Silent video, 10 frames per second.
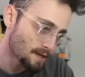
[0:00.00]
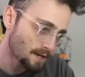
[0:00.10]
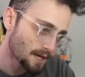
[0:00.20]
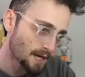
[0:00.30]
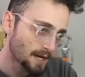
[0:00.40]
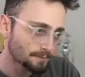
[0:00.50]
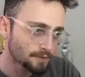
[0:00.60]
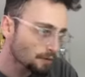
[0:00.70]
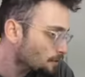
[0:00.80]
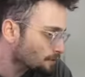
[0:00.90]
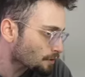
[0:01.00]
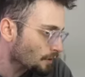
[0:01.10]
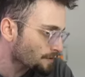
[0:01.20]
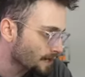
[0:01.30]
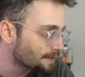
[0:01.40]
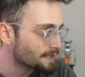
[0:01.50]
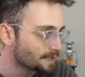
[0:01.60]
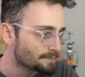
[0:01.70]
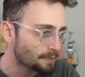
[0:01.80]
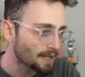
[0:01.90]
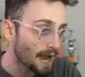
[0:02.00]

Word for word: So those are all the ideas. But